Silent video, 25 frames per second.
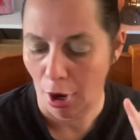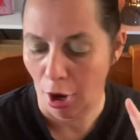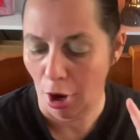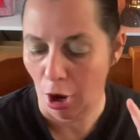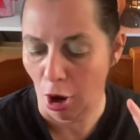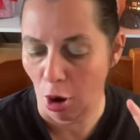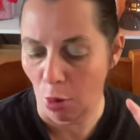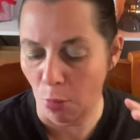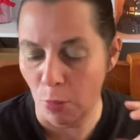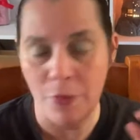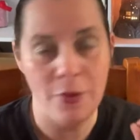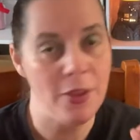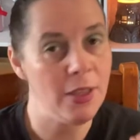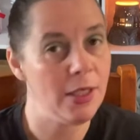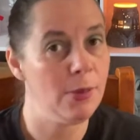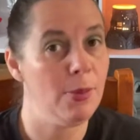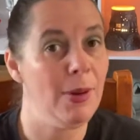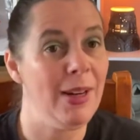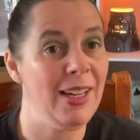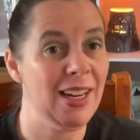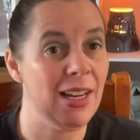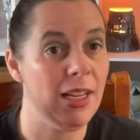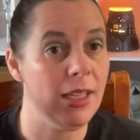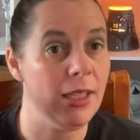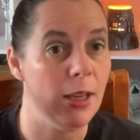with the
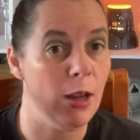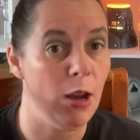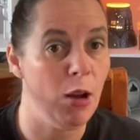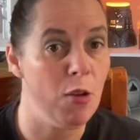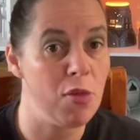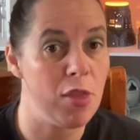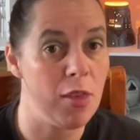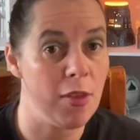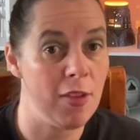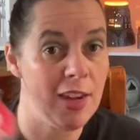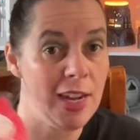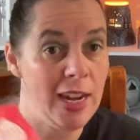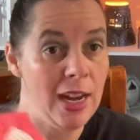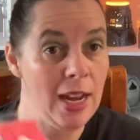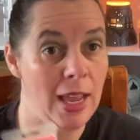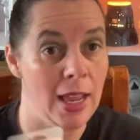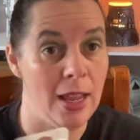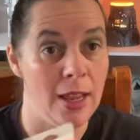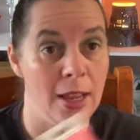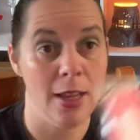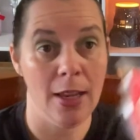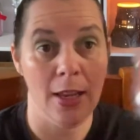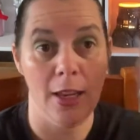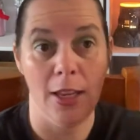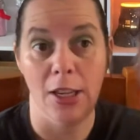sweetness of the vanilla.
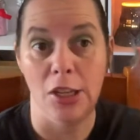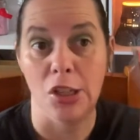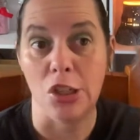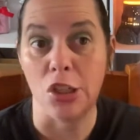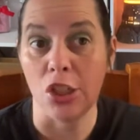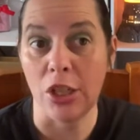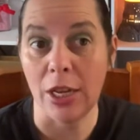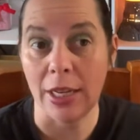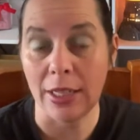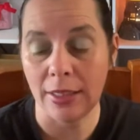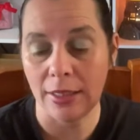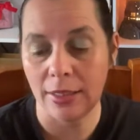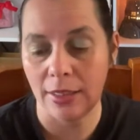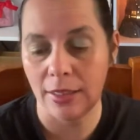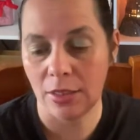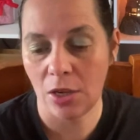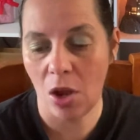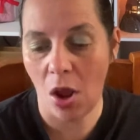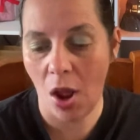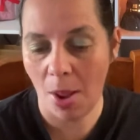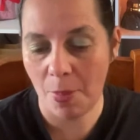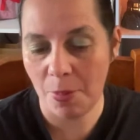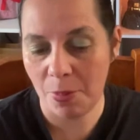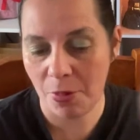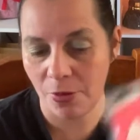Just the
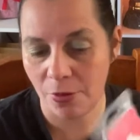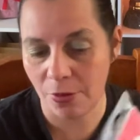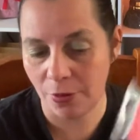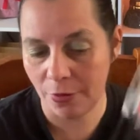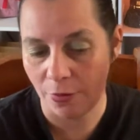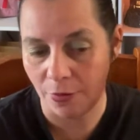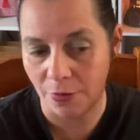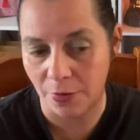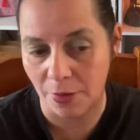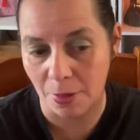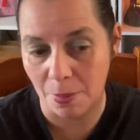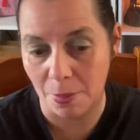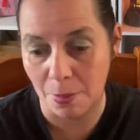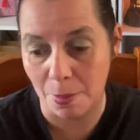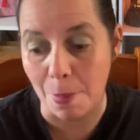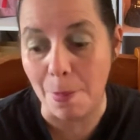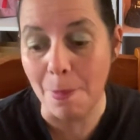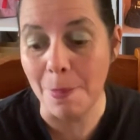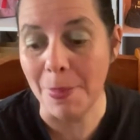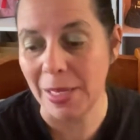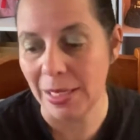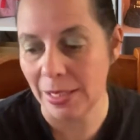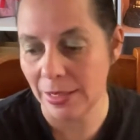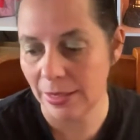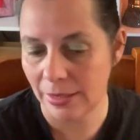type of
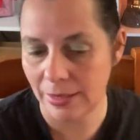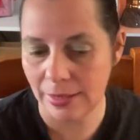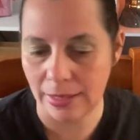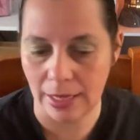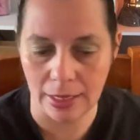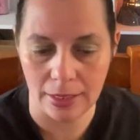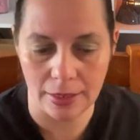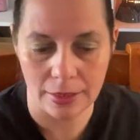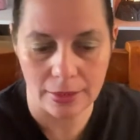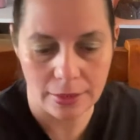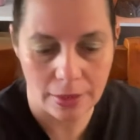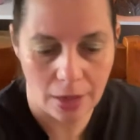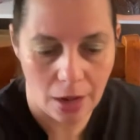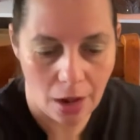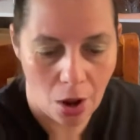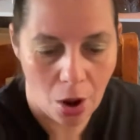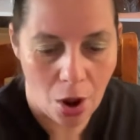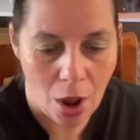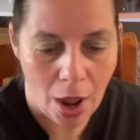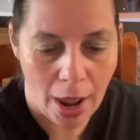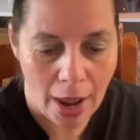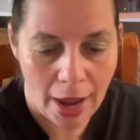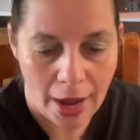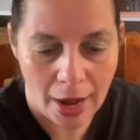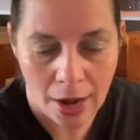mint scents
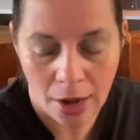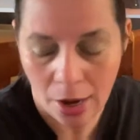I